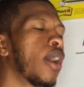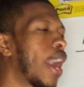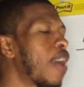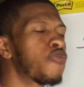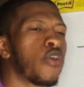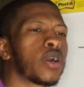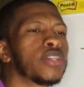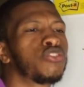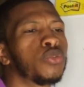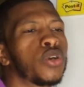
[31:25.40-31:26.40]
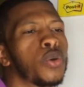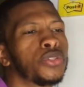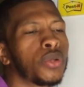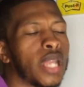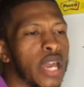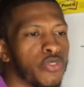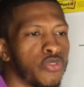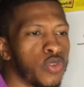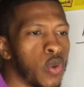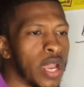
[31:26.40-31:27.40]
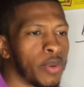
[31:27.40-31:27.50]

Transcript: How far could you go in your life if you were